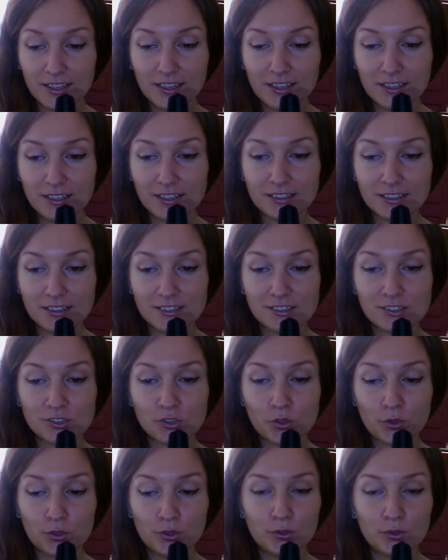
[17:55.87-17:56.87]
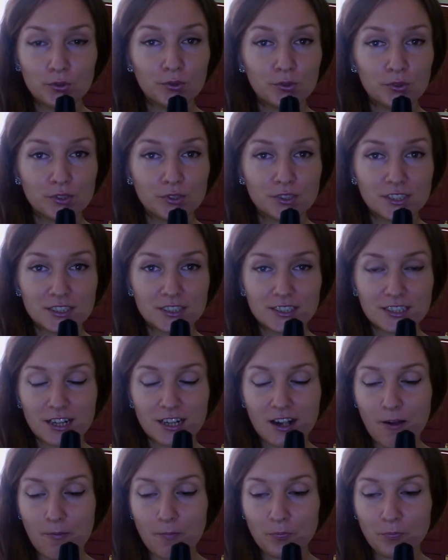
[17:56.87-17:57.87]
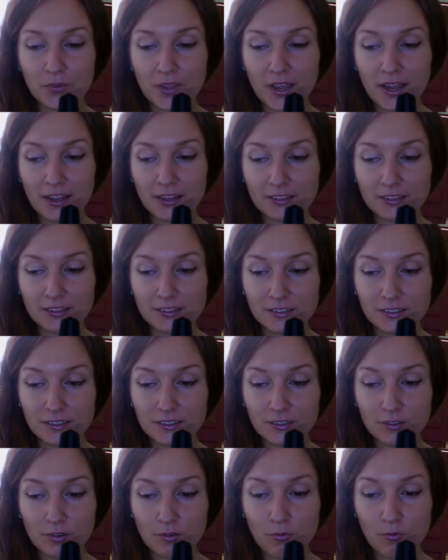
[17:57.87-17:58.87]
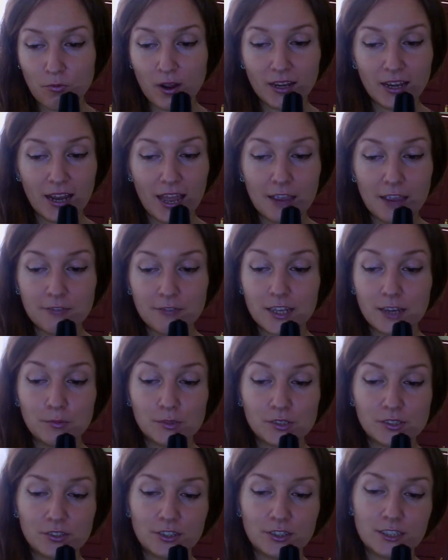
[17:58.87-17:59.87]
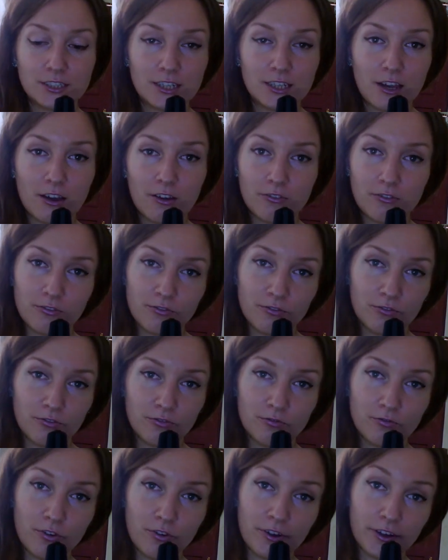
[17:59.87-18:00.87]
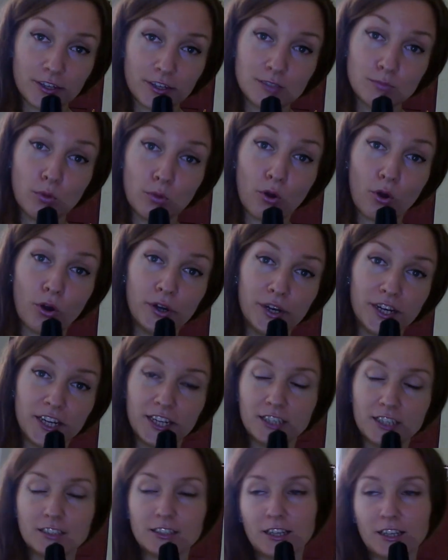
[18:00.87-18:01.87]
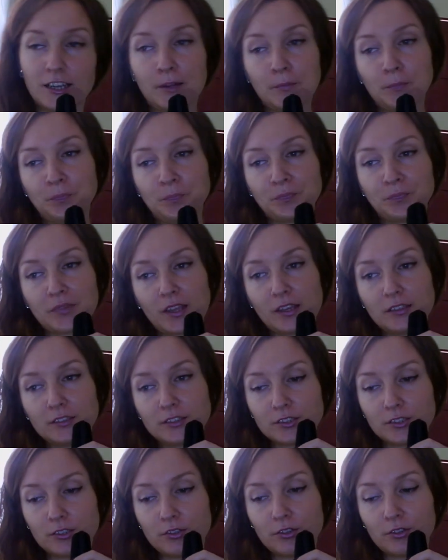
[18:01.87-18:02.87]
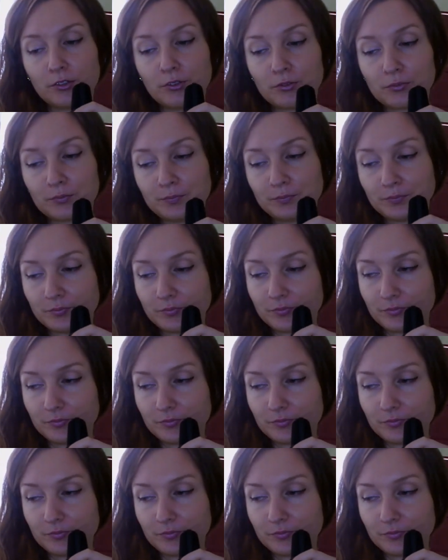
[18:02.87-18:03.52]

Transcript: it's so huge that one lifetime is not enough for exploring it. So